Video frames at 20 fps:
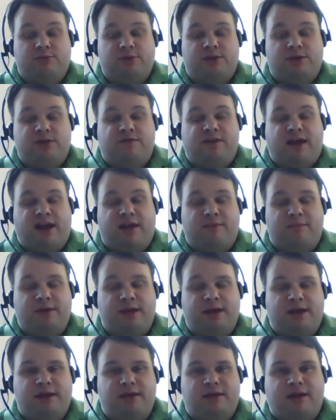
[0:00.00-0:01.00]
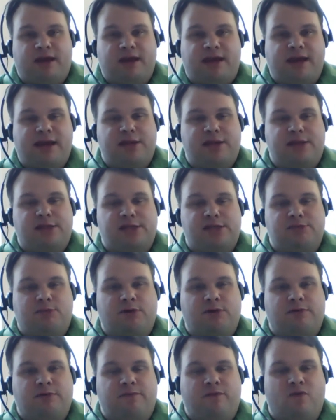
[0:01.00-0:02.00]
developing against a
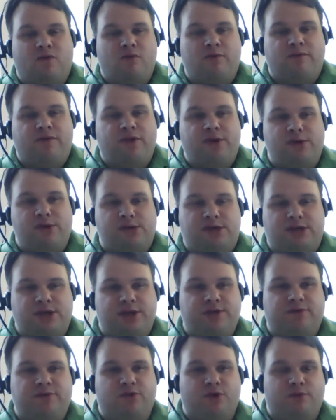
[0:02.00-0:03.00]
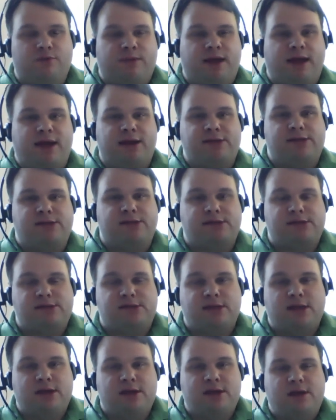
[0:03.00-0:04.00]
smart form, if you use a ton of group boxes,